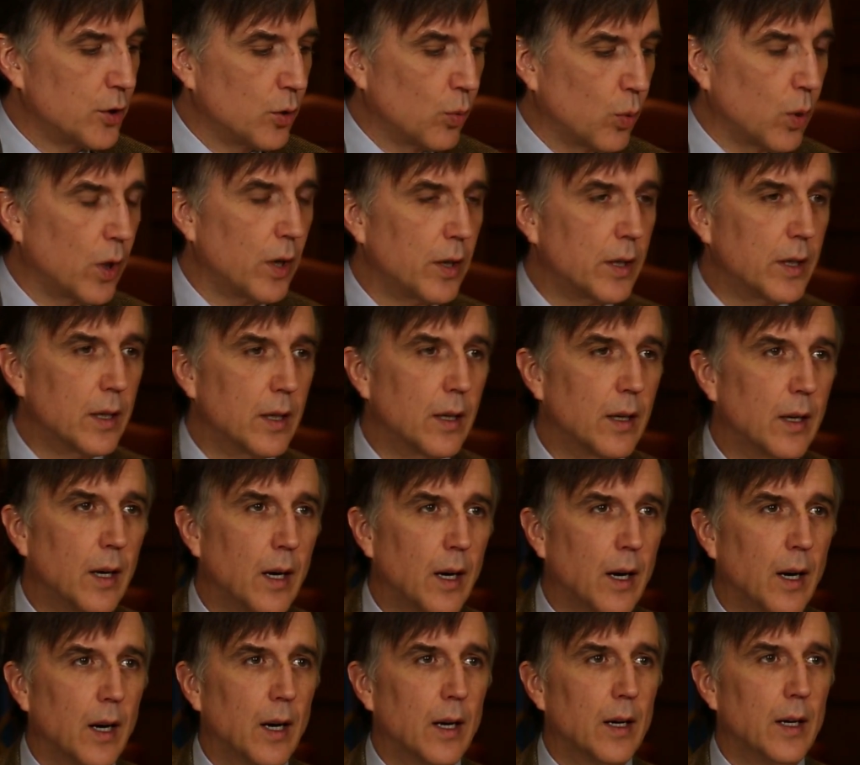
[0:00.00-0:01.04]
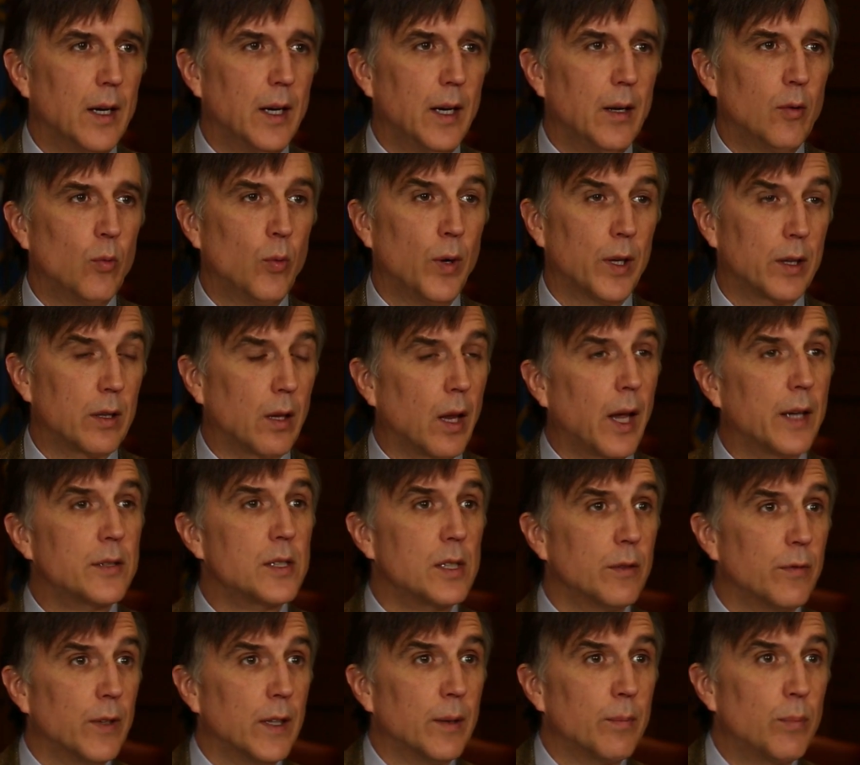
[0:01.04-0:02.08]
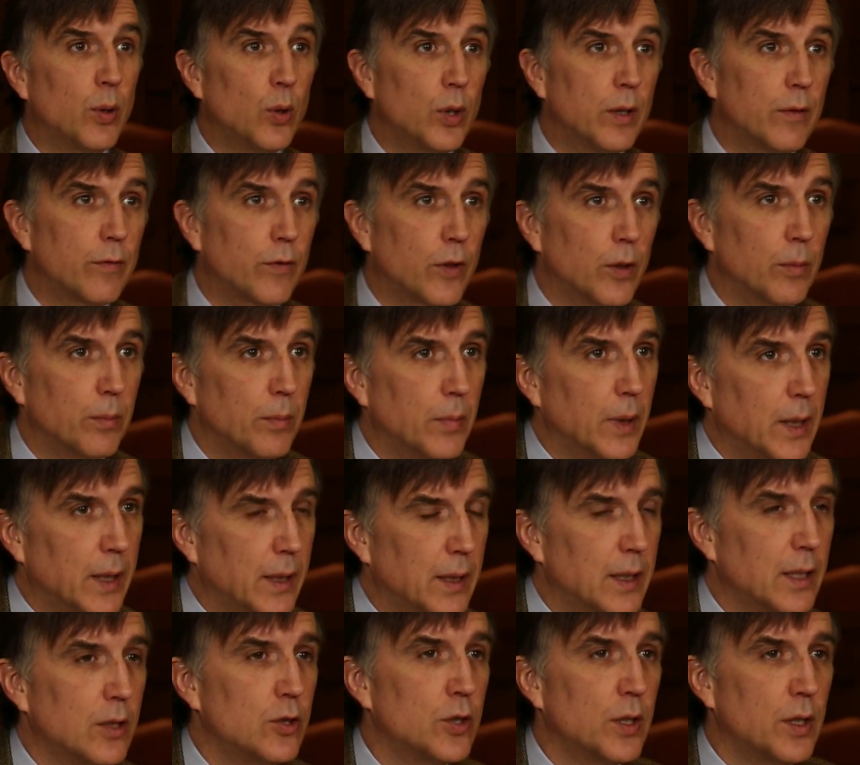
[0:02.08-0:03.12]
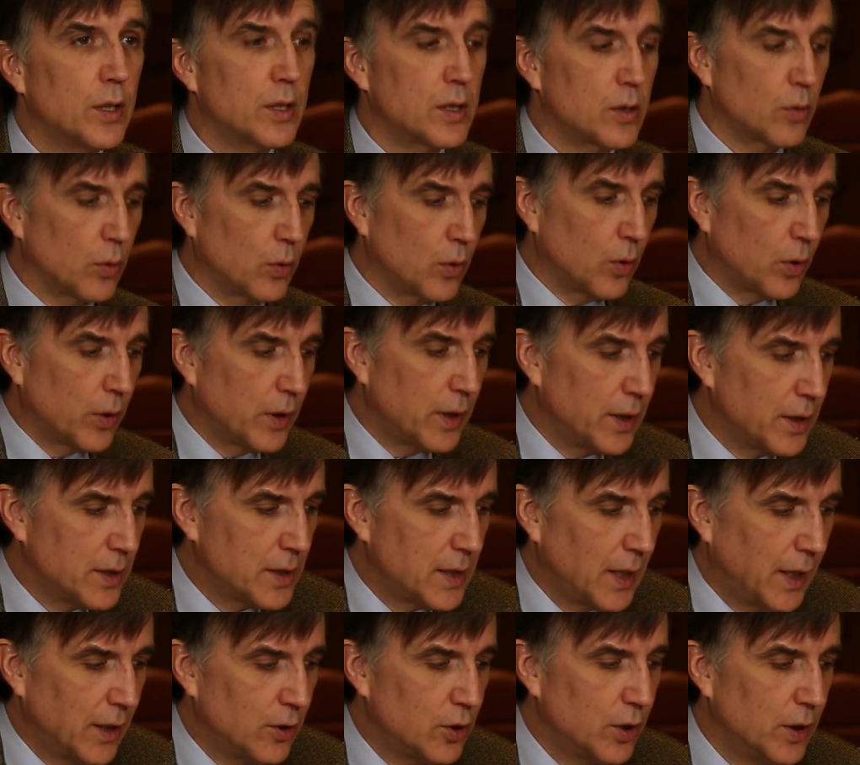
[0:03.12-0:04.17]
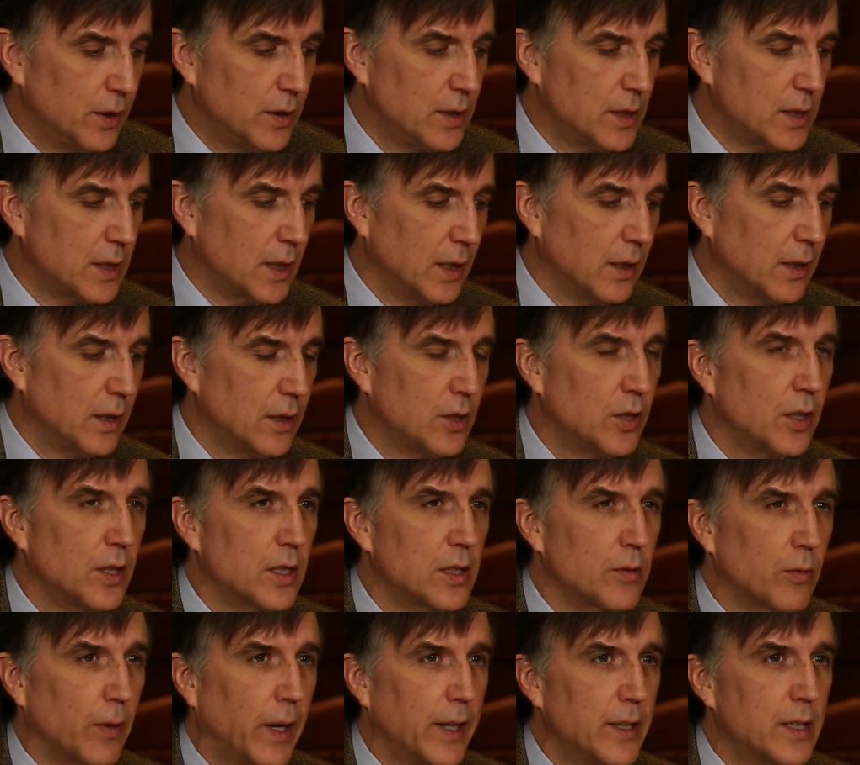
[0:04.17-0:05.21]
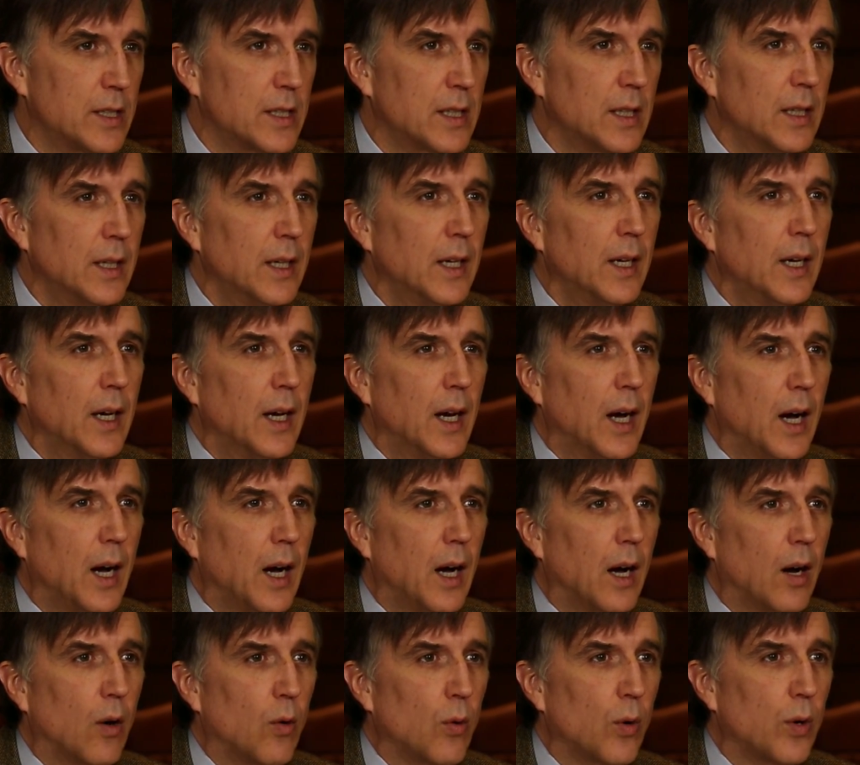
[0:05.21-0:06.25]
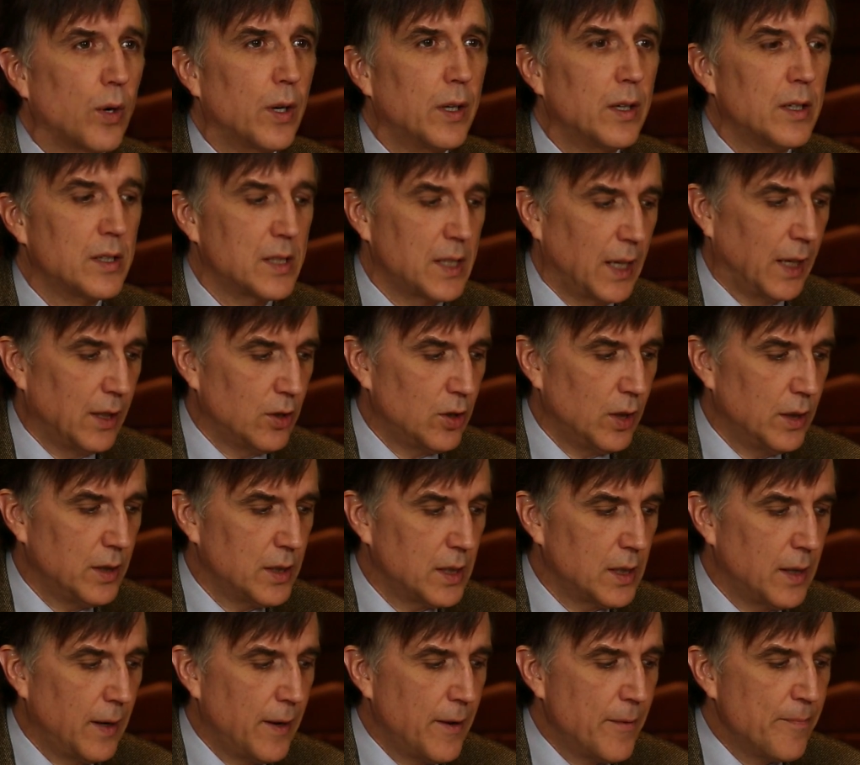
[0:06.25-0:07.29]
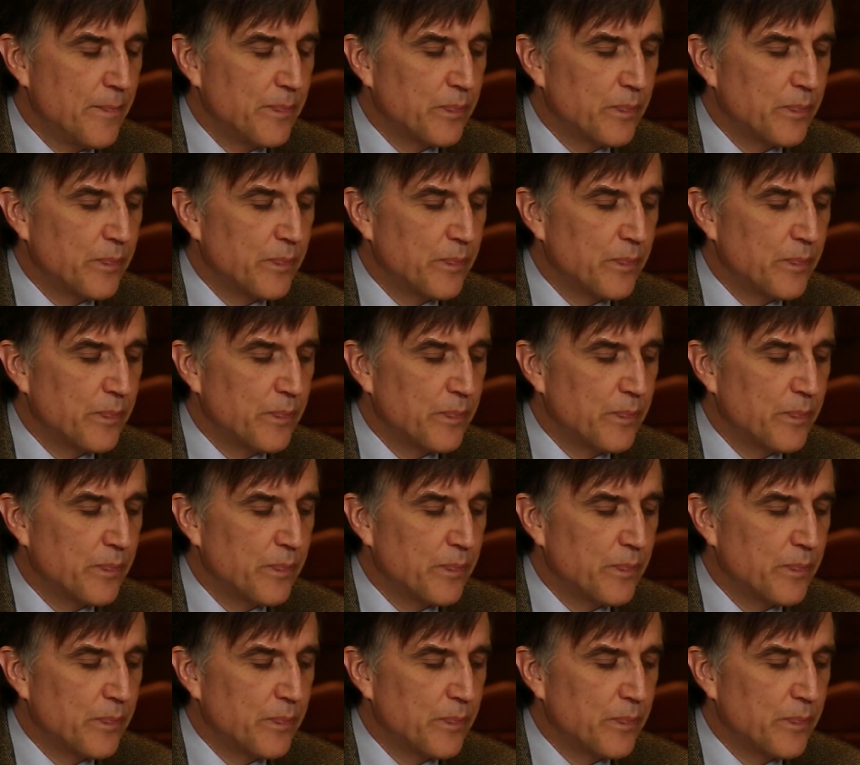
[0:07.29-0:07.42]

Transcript: to work with lots of input from Indigenous organizations, Indigenous rights organizations.